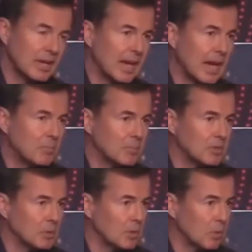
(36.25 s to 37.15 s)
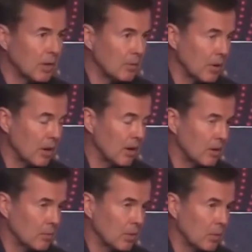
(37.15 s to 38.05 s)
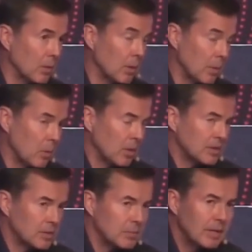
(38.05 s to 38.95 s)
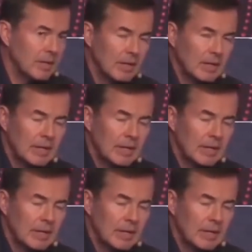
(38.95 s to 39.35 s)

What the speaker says: the gap between where we are and where we want to be?